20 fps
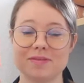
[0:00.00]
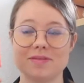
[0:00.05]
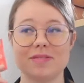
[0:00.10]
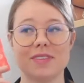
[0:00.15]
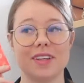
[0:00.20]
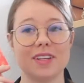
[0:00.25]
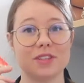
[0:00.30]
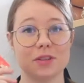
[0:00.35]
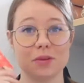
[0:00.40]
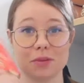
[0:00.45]

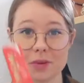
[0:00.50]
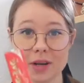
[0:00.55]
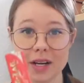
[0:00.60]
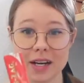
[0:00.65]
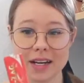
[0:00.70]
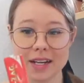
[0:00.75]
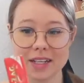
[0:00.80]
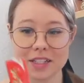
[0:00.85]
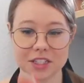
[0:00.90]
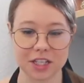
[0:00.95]
These are
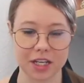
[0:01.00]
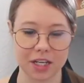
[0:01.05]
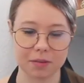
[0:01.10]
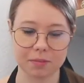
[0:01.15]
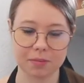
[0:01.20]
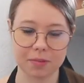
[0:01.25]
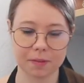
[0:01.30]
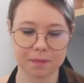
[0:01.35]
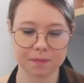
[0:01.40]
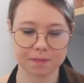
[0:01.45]
really cheap.
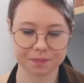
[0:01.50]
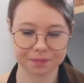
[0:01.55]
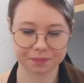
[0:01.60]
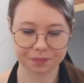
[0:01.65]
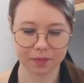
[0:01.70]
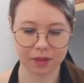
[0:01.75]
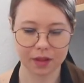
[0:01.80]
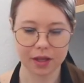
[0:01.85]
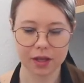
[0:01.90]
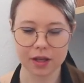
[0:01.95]

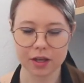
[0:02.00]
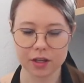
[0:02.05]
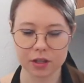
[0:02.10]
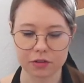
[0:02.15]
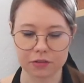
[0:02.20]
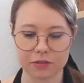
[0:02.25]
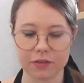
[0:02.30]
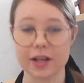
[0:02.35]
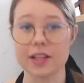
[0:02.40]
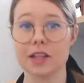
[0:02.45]

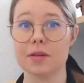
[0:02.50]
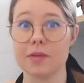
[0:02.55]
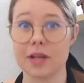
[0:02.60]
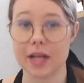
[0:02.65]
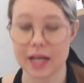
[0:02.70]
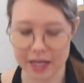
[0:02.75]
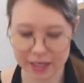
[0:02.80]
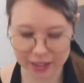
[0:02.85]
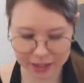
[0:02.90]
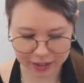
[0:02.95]
You find them
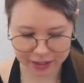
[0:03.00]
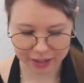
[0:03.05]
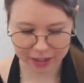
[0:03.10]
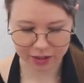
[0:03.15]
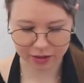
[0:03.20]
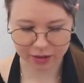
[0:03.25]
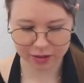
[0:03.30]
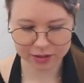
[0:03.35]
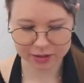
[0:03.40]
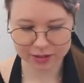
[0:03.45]
at any
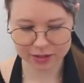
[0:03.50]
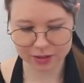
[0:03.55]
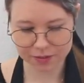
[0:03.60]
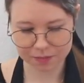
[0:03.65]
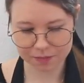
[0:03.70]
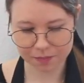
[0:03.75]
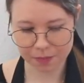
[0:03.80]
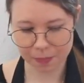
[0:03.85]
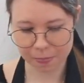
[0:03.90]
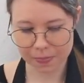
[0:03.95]
kiosk
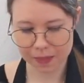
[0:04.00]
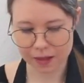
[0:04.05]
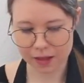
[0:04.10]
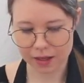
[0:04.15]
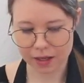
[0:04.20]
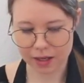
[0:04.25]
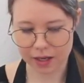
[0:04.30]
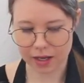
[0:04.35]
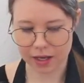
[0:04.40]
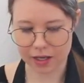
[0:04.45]

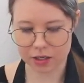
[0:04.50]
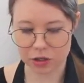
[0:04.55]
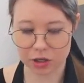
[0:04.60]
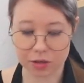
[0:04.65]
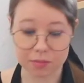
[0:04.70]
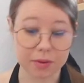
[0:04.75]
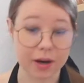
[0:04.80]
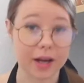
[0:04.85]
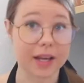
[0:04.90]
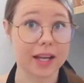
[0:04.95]
and you
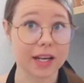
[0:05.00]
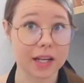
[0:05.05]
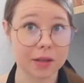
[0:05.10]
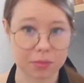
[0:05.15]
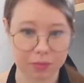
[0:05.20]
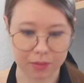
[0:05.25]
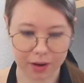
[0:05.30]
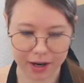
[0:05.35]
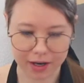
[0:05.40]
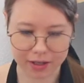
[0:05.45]
can buy any
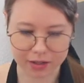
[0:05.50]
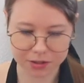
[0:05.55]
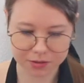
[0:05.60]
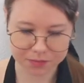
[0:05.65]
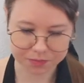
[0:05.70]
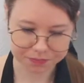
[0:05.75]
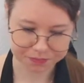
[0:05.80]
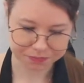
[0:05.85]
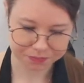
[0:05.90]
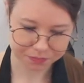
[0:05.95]
brand.
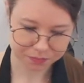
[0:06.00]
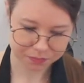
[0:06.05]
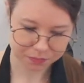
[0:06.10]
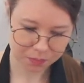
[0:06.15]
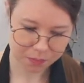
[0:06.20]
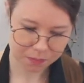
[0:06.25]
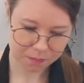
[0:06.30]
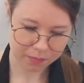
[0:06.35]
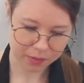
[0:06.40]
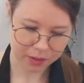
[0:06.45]

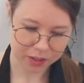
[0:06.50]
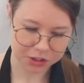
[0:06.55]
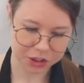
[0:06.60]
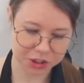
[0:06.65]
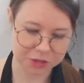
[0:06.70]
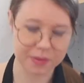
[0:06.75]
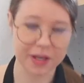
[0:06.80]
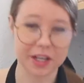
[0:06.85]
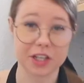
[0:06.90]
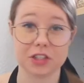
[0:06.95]

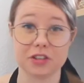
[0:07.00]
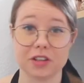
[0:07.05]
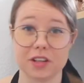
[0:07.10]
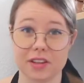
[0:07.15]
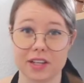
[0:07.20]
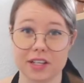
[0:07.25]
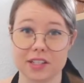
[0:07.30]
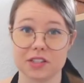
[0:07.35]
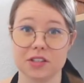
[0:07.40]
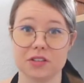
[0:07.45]
Just make sure
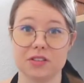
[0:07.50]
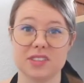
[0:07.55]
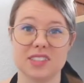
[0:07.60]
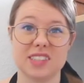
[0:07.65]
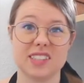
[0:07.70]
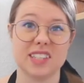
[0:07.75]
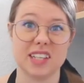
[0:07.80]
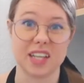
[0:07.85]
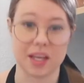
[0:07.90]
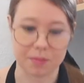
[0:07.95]
that there's no
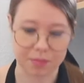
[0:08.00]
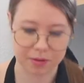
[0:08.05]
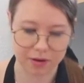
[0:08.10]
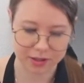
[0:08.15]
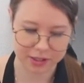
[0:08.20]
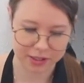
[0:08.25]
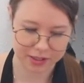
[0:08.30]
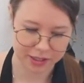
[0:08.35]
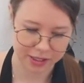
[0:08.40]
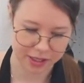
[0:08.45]
sticky
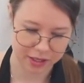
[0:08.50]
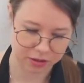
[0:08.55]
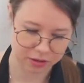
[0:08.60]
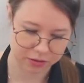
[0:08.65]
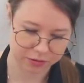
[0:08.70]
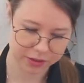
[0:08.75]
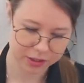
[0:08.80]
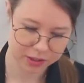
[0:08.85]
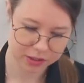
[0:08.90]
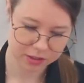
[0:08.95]
part at the end
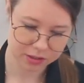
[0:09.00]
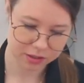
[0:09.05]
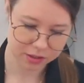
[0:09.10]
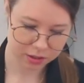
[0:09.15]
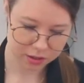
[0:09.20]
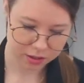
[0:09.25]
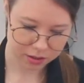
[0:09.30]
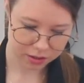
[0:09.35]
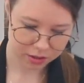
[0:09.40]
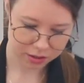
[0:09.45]
of it.
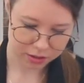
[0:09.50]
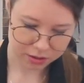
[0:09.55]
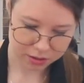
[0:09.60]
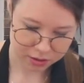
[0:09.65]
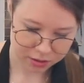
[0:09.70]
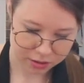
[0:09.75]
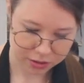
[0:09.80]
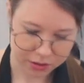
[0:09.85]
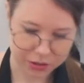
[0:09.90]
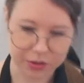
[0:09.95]

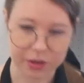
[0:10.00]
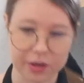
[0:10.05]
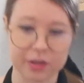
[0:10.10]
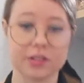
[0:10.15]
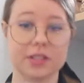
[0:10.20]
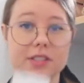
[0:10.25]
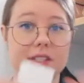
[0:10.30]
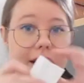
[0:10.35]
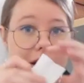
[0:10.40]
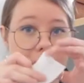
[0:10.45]
You're going
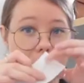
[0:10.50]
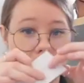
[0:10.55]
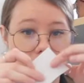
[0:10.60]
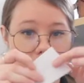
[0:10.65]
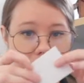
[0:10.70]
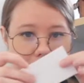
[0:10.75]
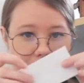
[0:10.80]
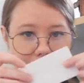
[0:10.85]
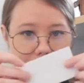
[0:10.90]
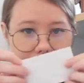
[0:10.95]
to take one
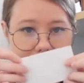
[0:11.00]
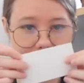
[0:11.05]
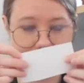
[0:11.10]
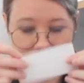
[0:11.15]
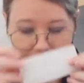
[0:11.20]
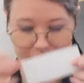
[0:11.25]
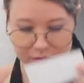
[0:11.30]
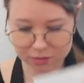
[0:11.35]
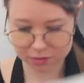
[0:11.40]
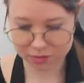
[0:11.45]
of these
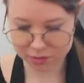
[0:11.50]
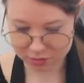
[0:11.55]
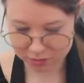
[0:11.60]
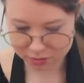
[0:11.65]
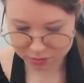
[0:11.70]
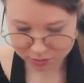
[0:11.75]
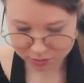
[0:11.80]
out,